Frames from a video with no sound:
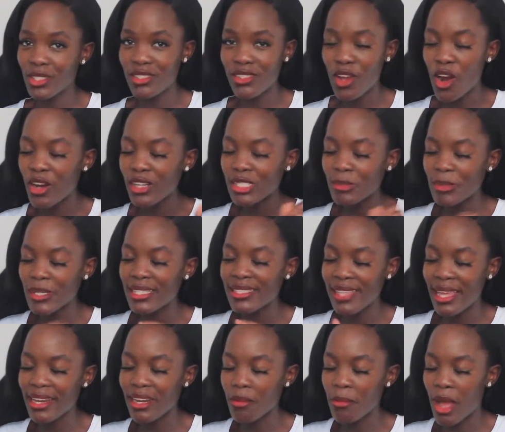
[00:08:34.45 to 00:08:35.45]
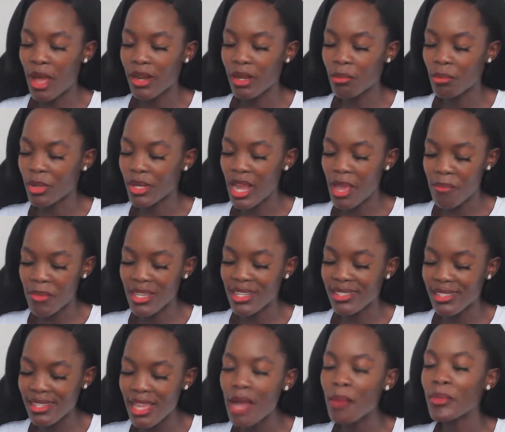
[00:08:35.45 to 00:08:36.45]
It's hard to be excited about it, but I mean,
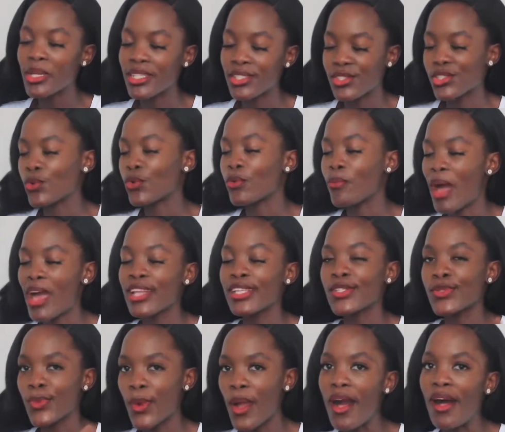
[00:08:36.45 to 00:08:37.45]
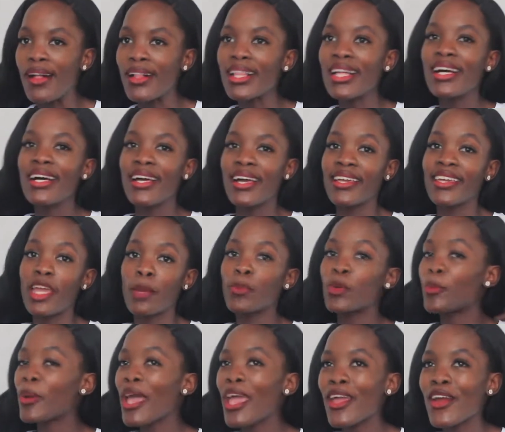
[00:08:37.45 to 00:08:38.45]
it's coming, so we might as well get
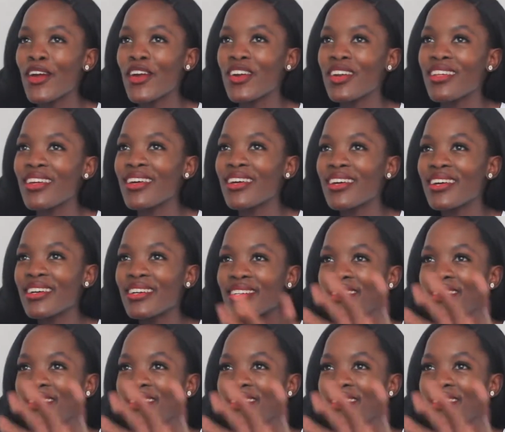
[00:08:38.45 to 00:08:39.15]
prepared